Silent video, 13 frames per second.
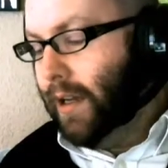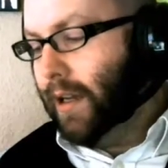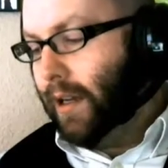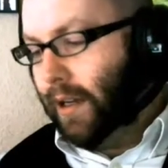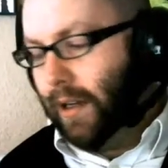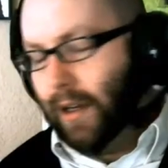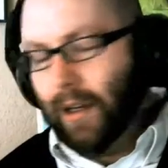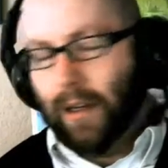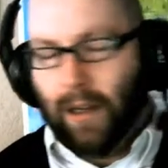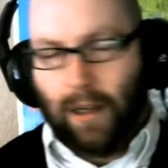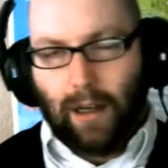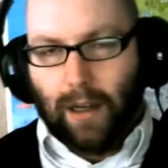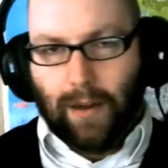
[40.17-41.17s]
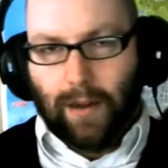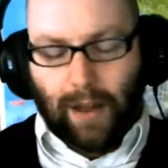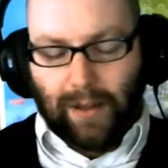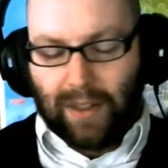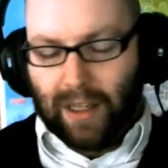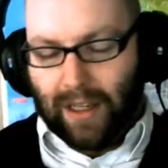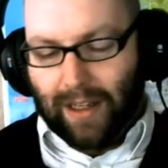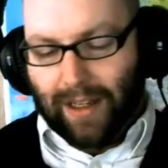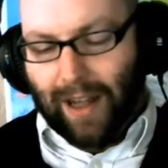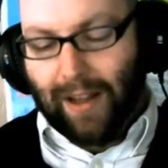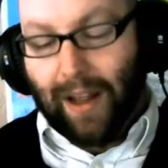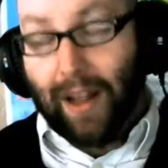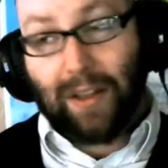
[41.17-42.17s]
Uh, uh I'll,
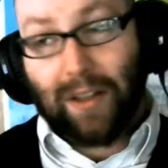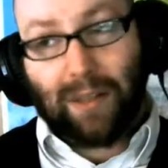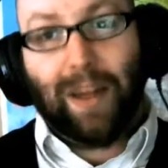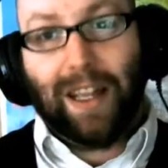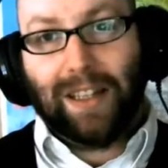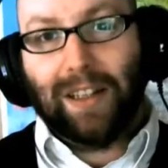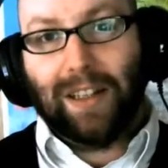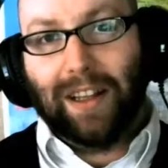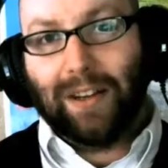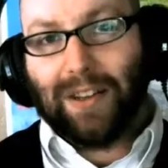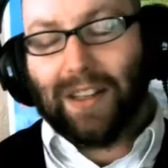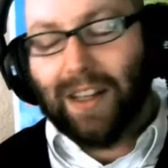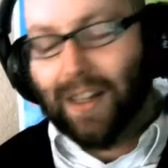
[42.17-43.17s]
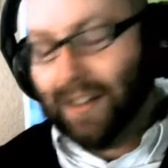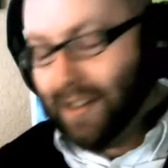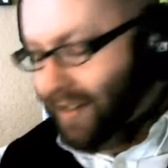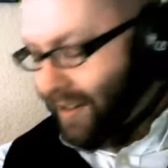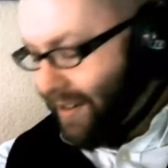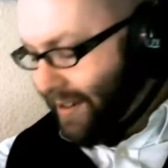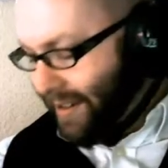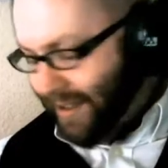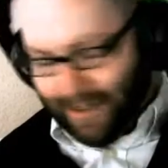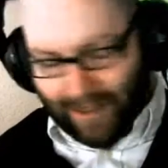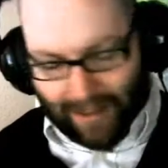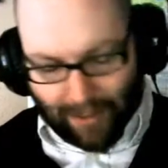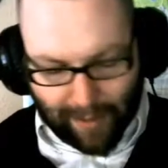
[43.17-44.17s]
I'll, I'll explain it to you later, Zed. It's it,
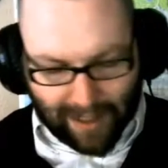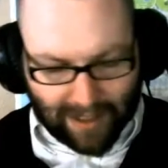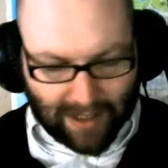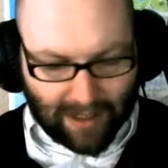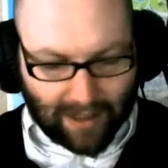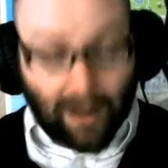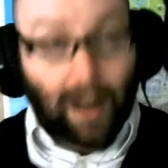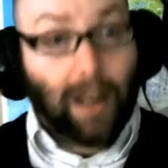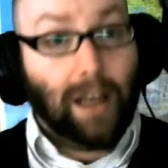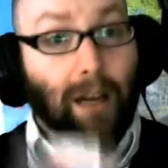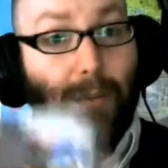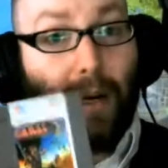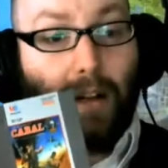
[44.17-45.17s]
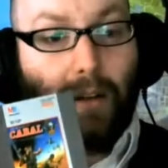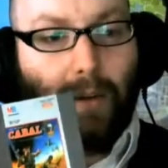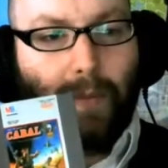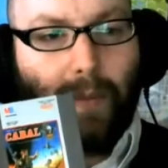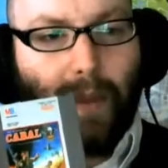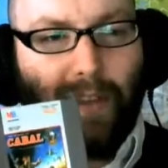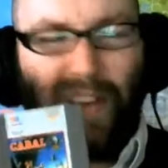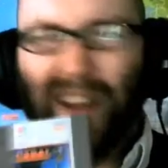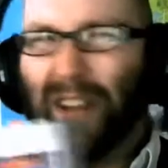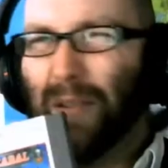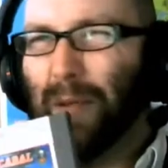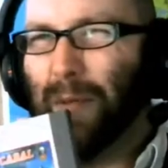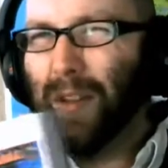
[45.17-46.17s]
uh, it, will make sense later. Cabal. I vaguely
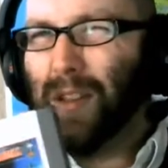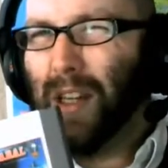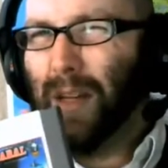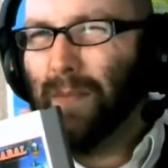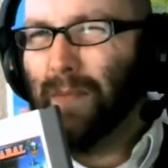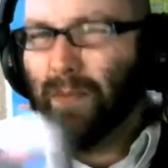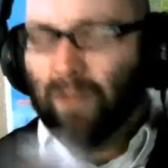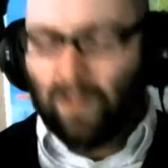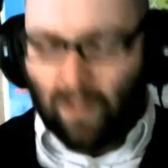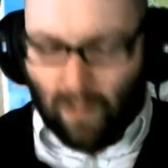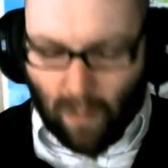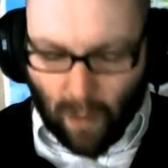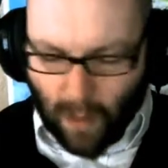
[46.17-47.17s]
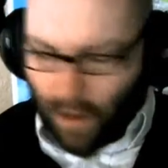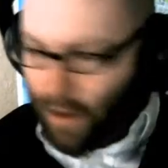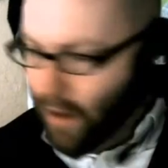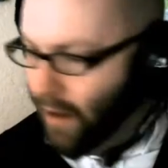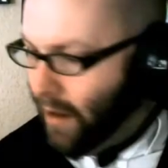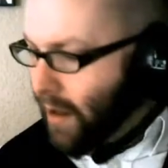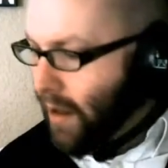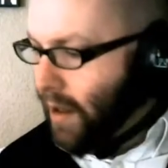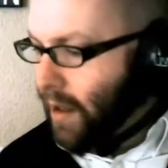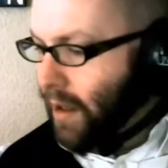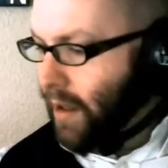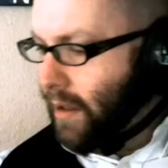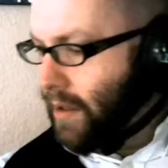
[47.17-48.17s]
remember this game. Let's
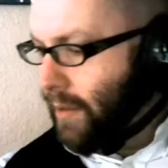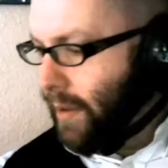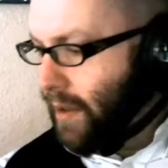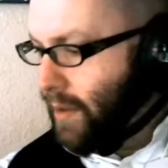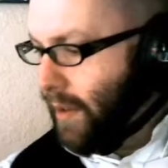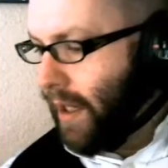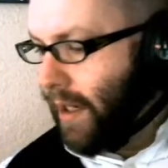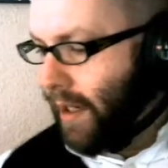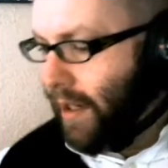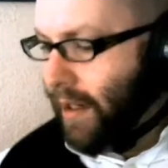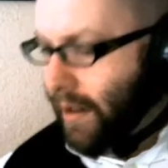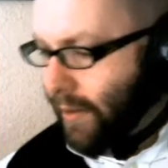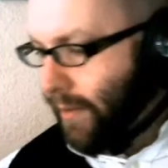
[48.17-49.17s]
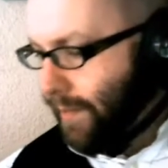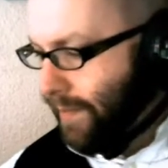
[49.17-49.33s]
see what else we got here. Oop.